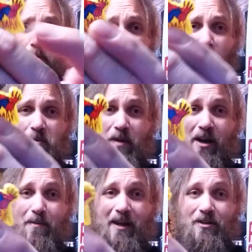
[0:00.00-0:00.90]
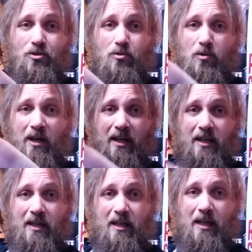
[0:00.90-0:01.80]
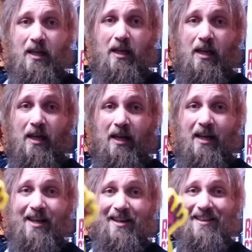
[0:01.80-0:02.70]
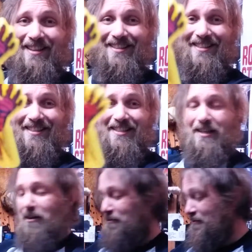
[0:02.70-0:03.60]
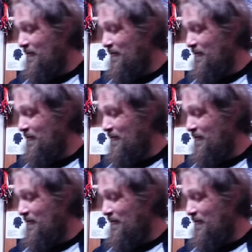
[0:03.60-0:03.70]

More Spider-Man jewelry. That's good stuff.